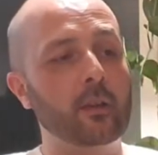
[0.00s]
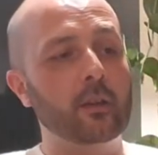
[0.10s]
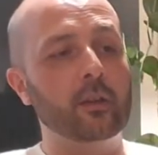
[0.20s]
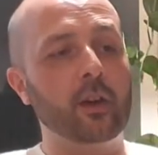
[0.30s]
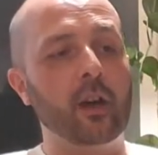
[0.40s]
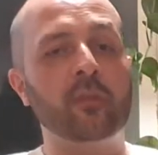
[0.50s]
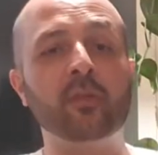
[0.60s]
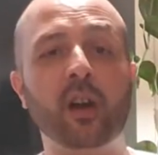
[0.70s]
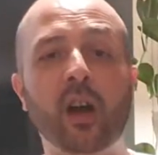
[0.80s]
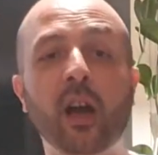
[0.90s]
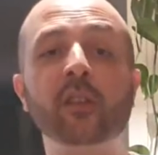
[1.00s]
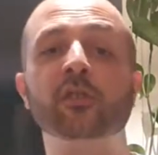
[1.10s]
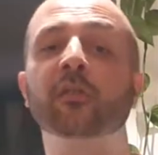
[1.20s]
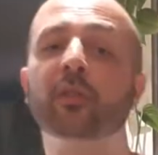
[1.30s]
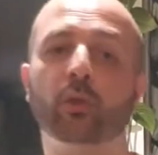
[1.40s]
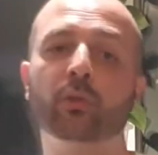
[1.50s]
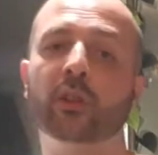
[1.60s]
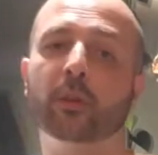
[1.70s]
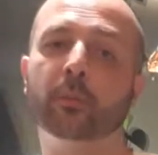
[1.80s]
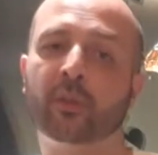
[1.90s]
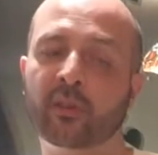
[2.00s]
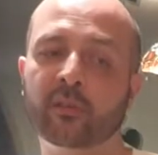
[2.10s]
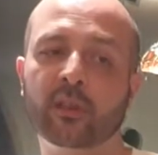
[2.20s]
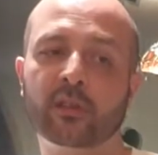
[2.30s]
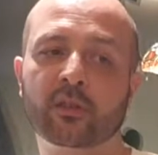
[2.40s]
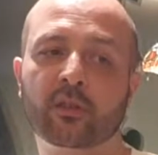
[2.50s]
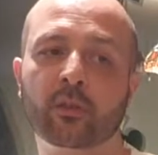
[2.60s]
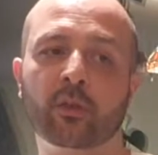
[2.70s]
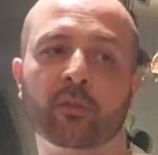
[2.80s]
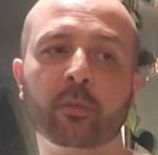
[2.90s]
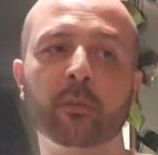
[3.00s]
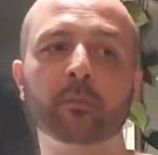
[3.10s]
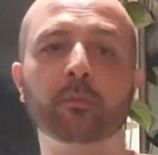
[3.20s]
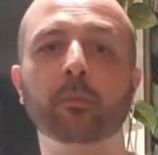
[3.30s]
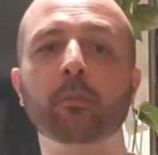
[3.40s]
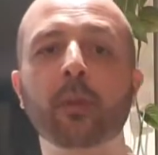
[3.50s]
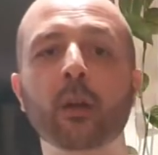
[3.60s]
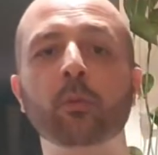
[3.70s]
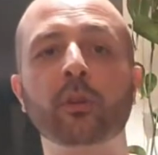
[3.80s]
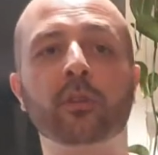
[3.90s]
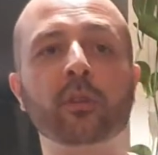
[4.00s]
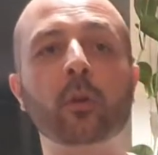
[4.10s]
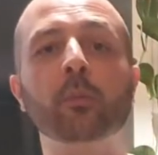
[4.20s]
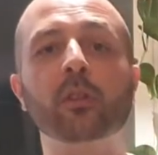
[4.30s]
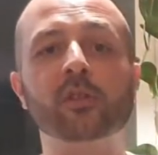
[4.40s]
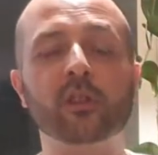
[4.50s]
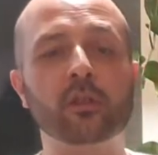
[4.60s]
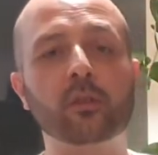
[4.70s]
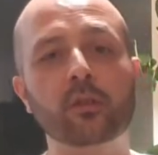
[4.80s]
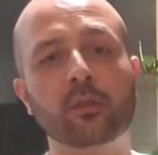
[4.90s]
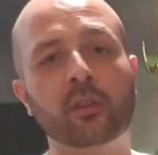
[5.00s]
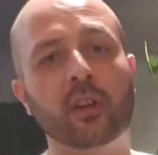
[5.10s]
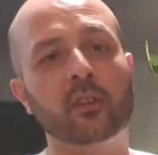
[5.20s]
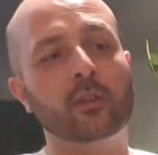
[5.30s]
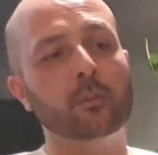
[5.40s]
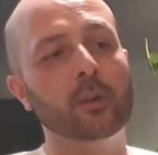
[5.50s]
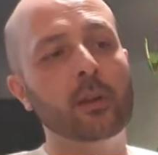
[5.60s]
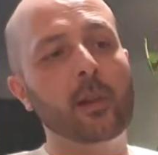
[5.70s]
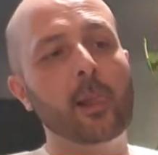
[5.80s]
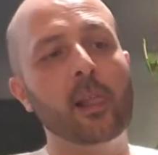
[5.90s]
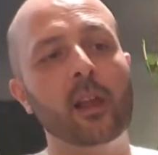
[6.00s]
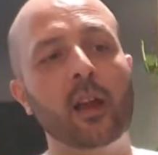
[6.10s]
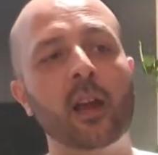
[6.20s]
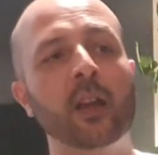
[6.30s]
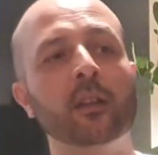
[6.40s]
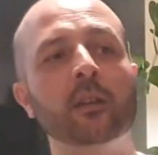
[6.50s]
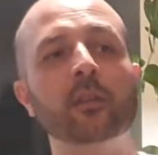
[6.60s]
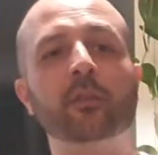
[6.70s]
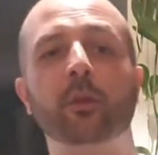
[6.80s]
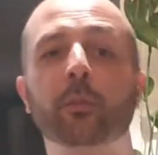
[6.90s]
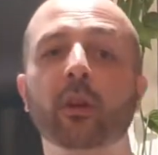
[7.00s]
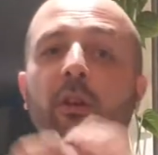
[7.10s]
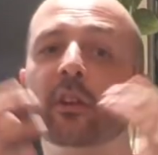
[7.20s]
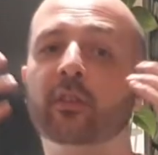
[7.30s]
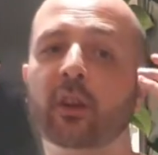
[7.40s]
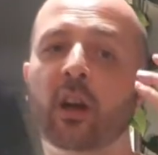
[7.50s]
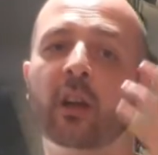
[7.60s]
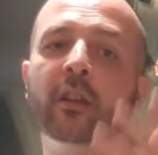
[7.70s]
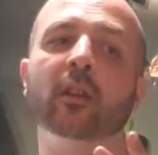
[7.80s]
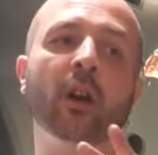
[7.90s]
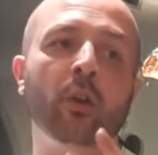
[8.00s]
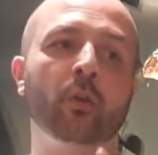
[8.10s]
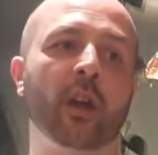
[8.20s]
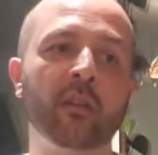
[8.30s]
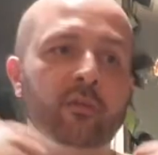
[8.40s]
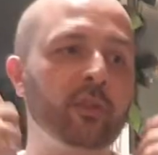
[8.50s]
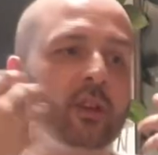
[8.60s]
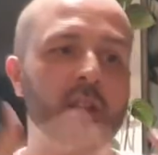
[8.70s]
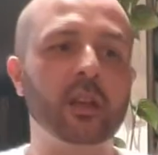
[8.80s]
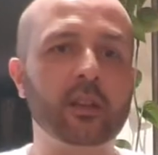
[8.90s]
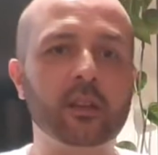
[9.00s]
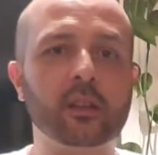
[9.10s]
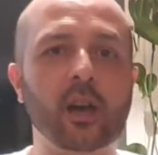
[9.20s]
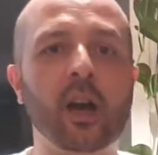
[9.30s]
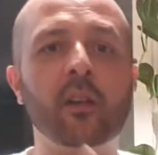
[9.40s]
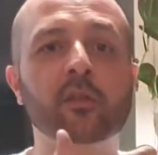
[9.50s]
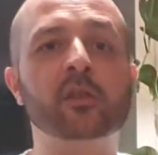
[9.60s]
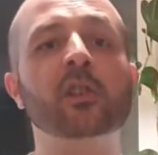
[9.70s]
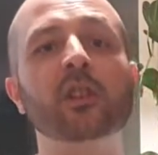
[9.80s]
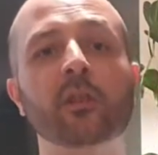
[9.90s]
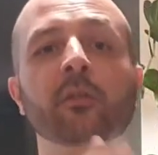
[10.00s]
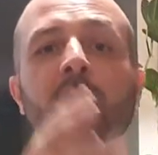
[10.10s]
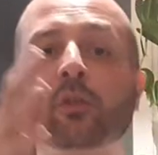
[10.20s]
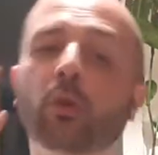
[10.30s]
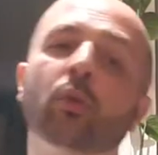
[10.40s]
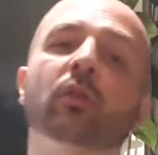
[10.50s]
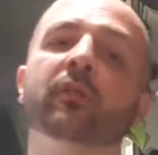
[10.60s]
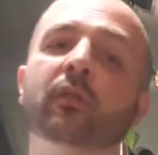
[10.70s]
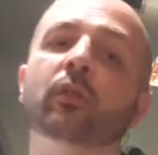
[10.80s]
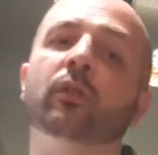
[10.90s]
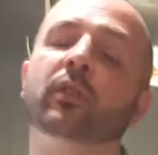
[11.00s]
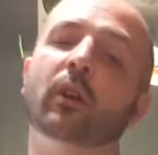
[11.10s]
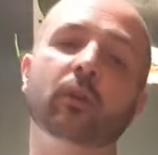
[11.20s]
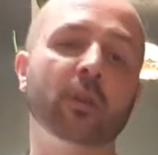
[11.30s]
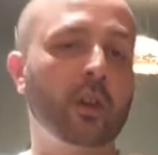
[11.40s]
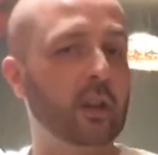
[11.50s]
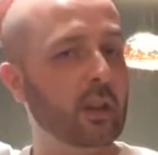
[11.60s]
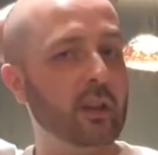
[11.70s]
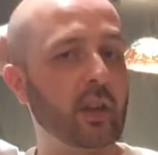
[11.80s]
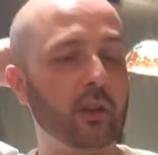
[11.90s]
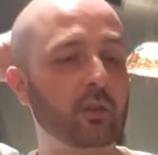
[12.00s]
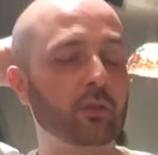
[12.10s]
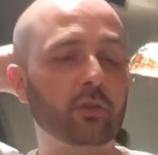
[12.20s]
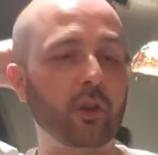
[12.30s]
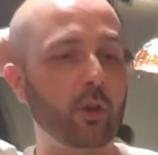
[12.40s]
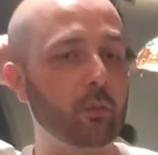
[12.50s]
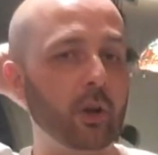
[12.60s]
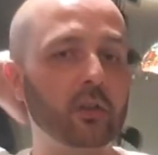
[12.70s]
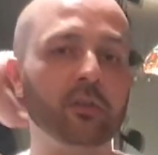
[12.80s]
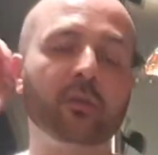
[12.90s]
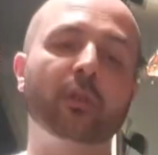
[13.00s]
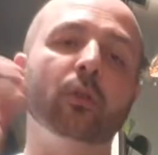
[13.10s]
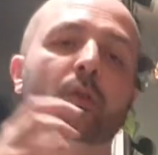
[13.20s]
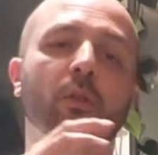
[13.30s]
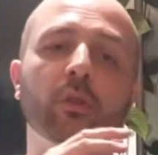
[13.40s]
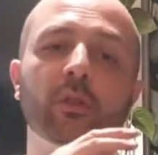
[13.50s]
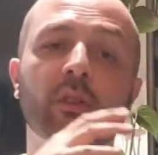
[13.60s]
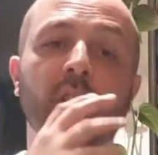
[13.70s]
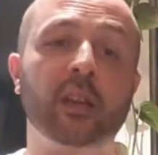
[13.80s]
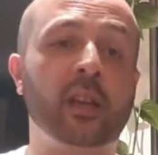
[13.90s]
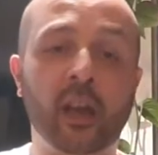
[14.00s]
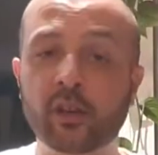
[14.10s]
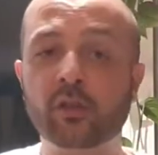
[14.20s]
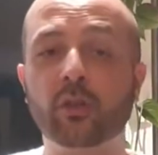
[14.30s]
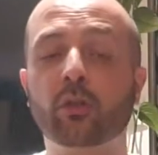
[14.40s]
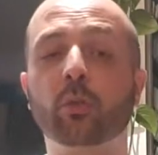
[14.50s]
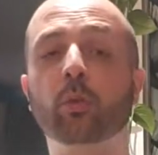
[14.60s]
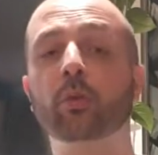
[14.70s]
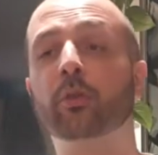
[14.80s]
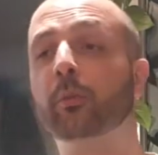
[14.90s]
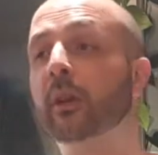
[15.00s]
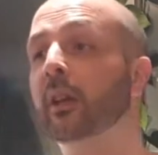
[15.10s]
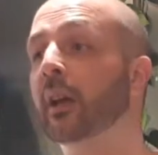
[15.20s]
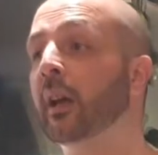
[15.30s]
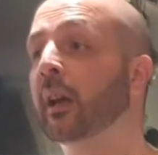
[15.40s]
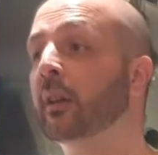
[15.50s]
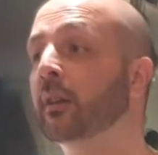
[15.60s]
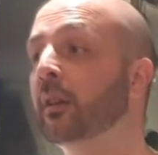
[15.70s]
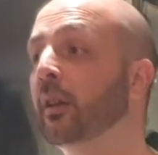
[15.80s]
you know, I actually feel really privileged to have been met with so much enthusiasm. And to be honest, I owe everything that I've achieved to all of you. So thank you so much for your dedication towards me, and